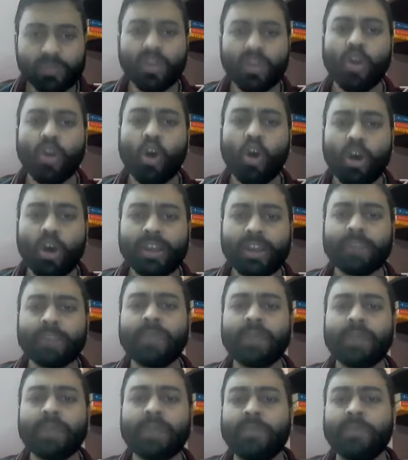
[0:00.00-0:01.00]
Or it
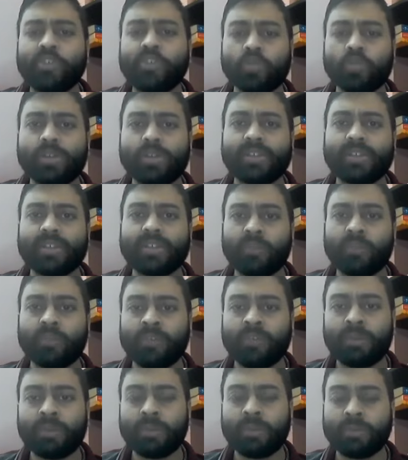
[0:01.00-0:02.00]
might be so that some of
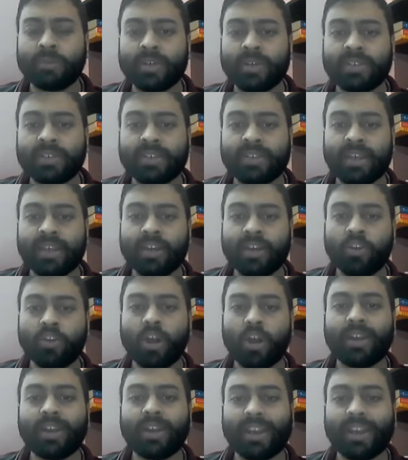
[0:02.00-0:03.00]
the members, they are
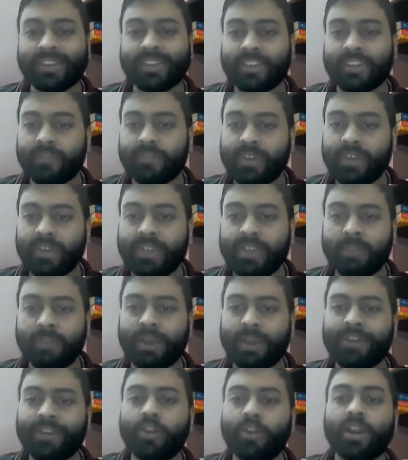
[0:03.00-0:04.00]
not tech savvy, they
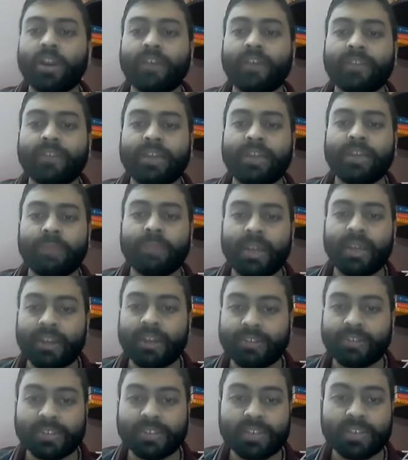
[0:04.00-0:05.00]
might not have an email
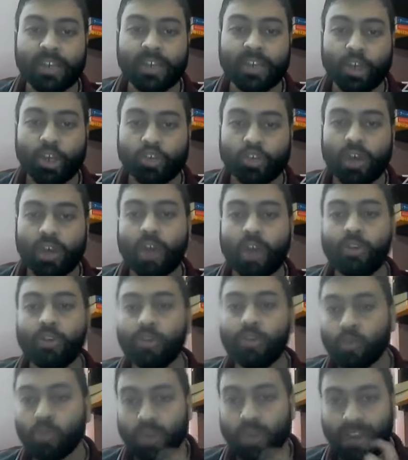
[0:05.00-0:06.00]
address. So how do
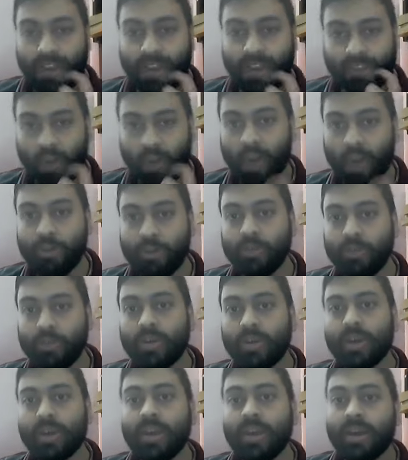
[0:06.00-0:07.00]
you do that? So how do you
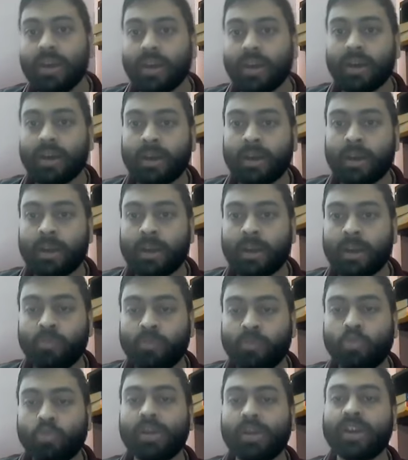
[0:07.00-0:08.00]
come
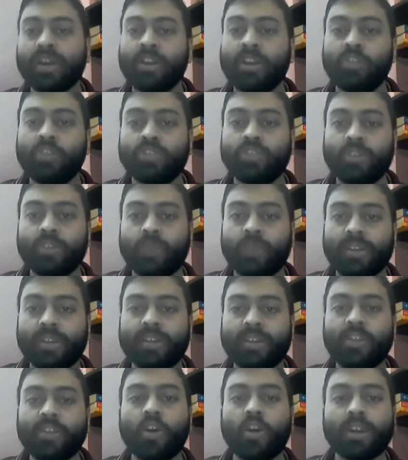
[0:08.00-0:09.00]
to a conclusion whether
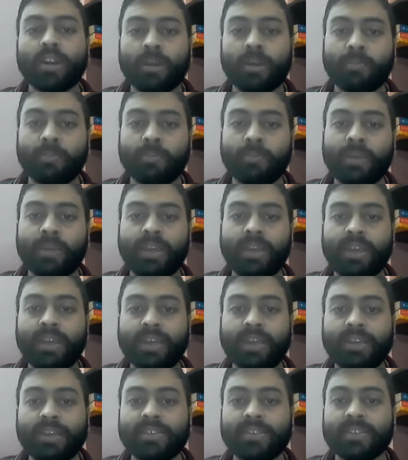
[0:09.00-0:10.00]
your
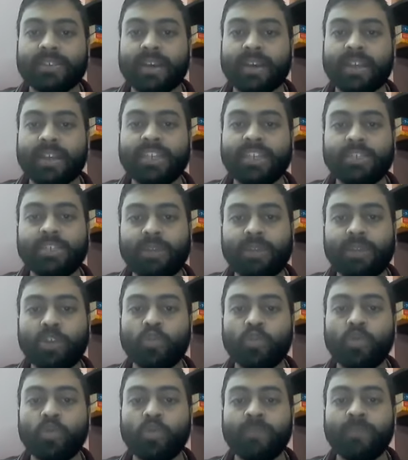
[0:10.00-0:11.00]
company is eligible
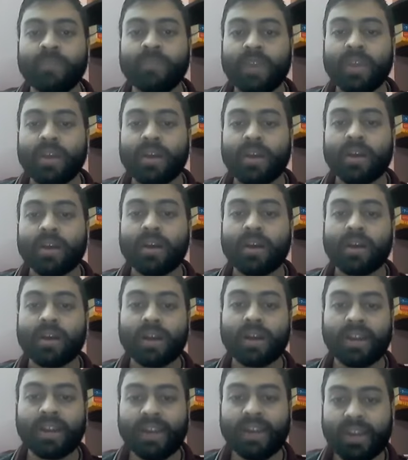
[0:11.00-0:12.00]
to
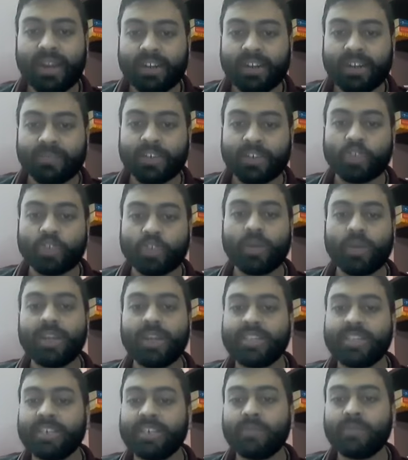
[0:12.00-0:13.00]
conduct virtual
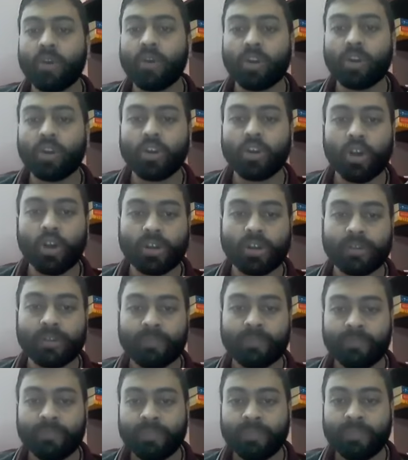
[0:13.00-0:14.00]
AGM or not?
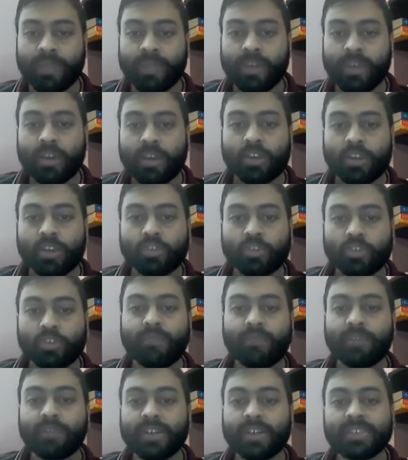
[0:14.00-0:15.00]
So the
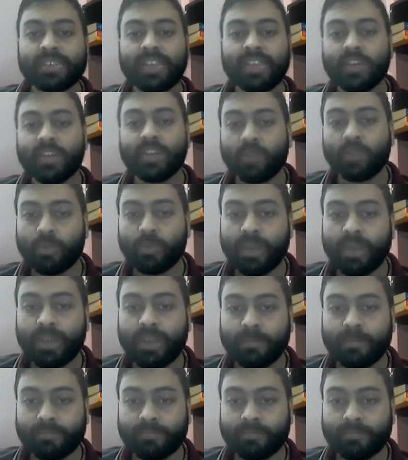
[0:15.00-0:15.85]
first thing would be,